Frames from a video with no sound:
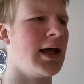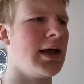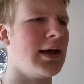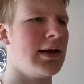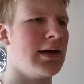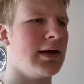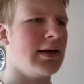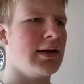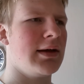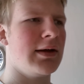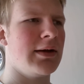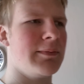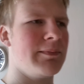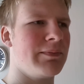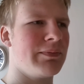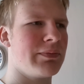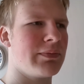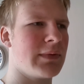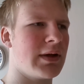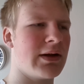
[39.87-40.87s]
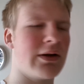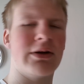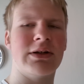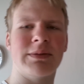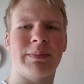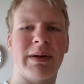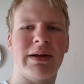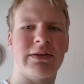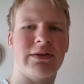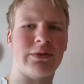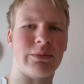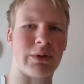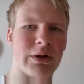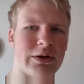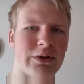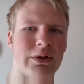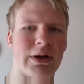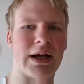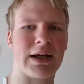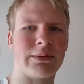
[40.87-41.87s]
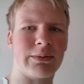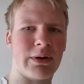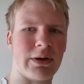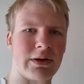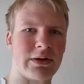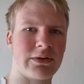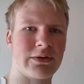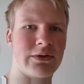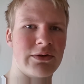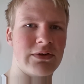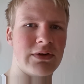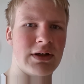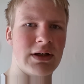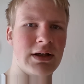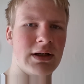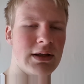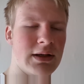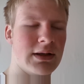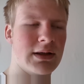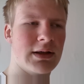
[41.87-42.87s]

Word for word: Um, it all depends on what you guys want to see.